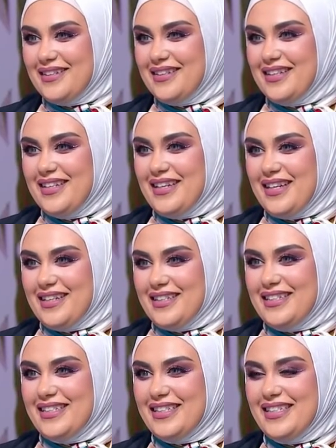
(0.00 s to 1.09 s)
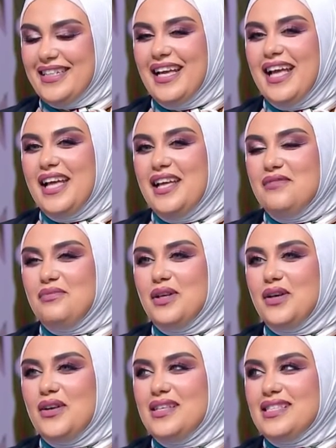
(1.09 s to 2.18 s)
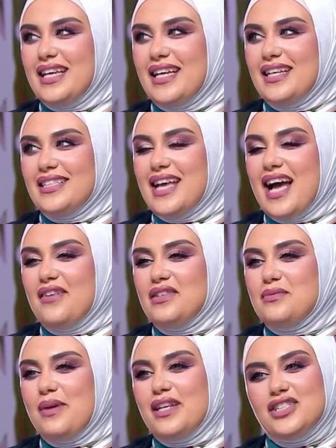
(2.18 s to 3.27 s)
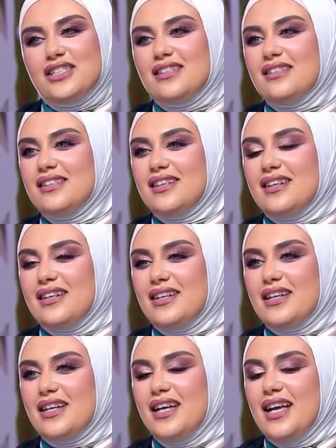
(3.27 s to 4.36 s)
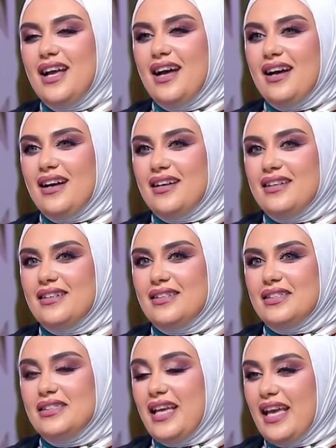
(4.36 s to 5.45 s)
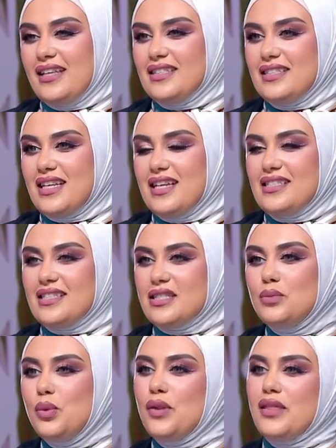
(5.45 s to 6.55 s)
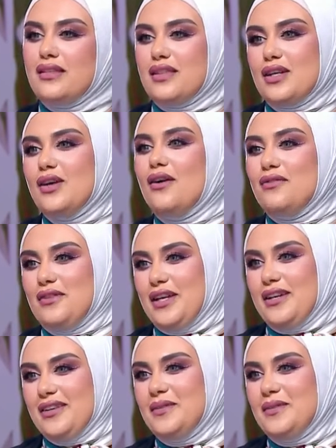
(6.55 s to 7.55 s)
And why is that? because it have special uh, uh, taste. It's smooth in the coffee.